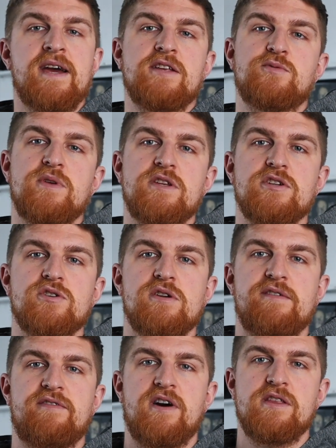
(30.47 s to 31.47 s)
It's really just
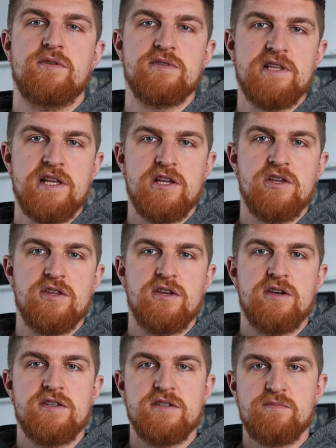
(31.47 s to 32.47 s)
trying to find those
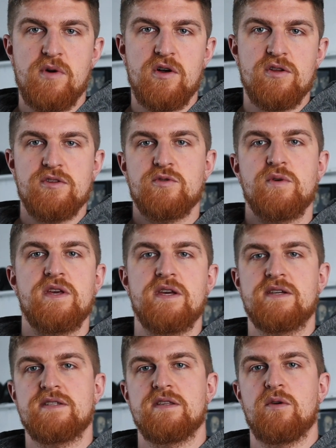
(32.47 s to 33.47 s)
little small
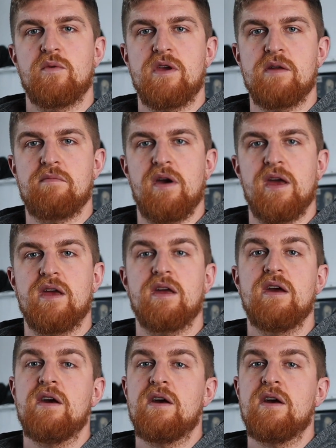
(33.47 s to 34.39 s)
tweaks that we can make